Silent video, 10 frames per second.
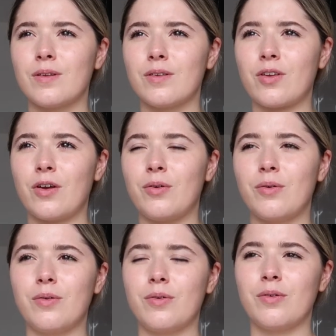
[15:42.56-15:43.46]

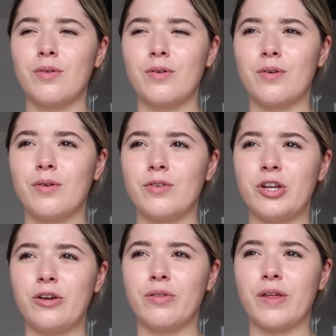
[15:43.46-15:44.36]
So do
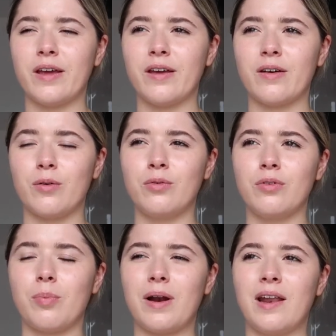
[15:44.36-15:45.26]
you think all
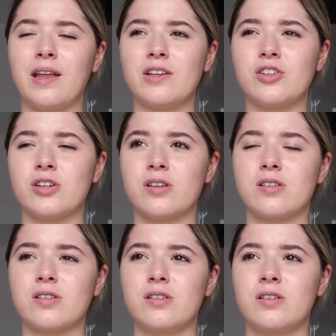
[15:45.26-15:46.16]
the planets
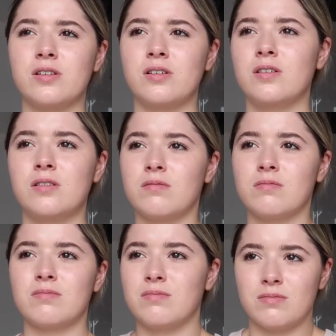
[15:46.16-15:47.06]
just
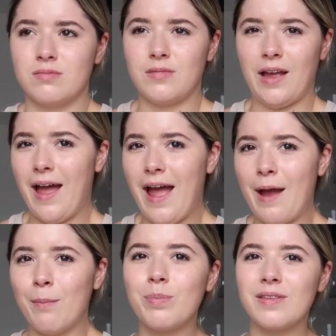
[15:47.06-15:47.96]
are
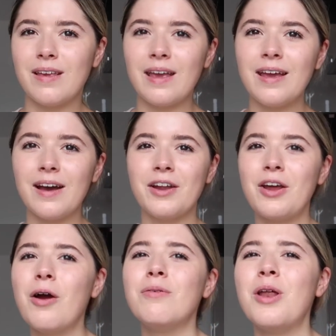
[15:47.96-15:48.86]
empty? I
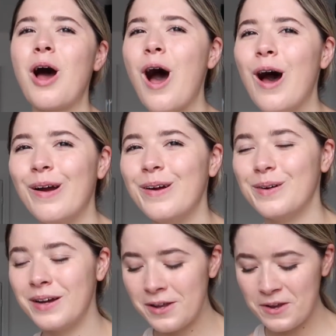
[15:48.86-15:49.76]
don't
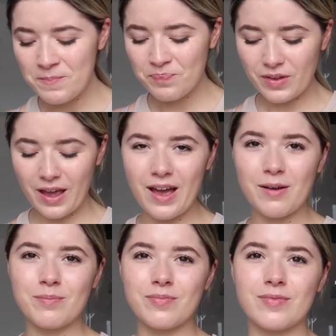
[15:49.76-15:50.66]

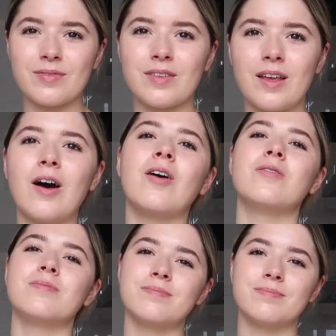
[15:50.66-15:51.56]
know.
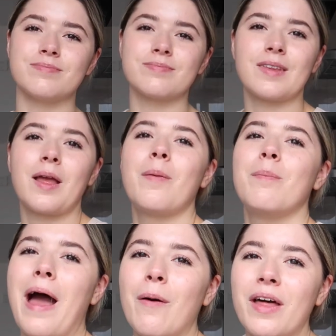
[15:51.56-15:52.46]
Oh,
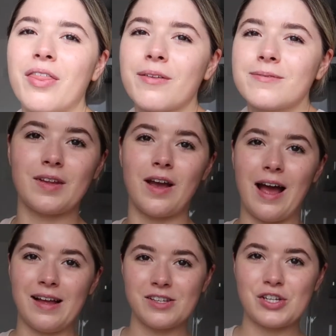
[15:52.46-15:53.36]
bear with.
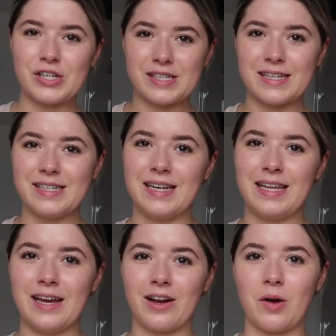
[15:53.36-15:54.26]
I had to just
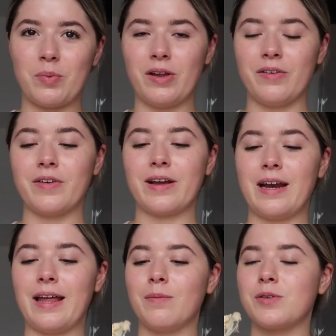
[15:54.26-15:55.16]
delete a couple of
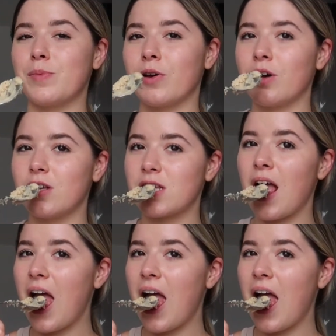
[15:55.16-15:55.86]
clips because